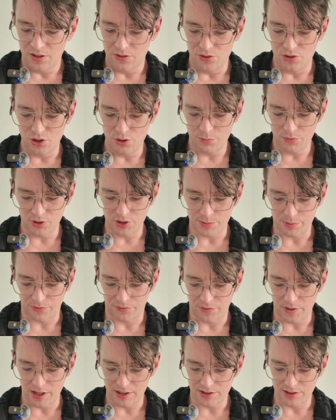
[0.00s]
Numerous
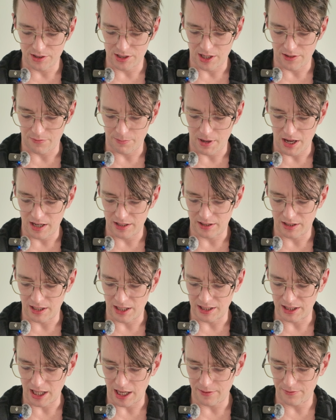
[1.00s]
professors have made
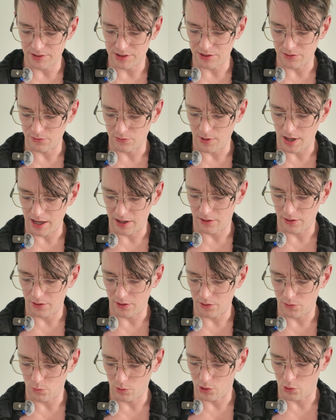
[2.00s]
the Davison
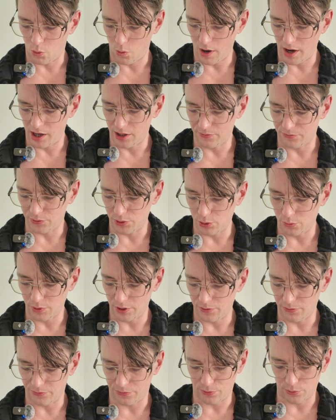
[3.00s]
record required
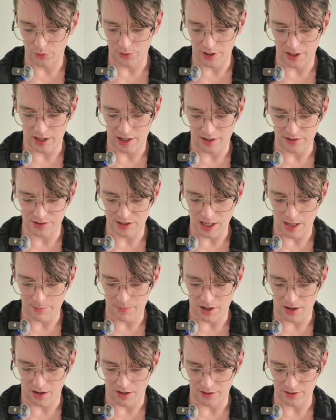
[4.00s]
viewing for their
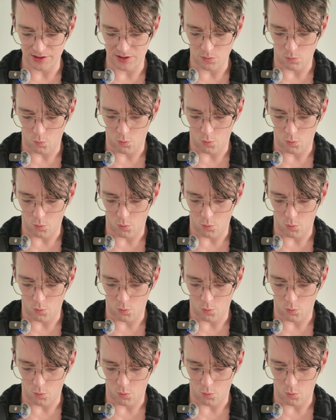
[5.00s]
seminars,